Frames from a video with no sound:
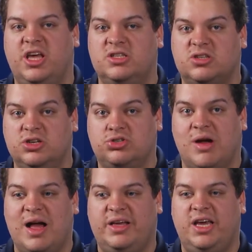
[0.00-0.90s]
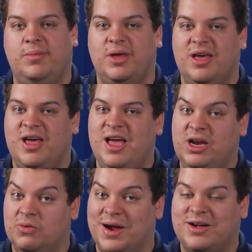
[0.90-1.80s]
it's going to try and keep
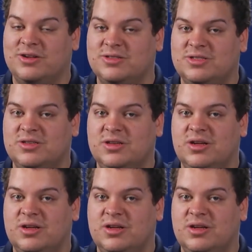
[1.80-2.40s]
any records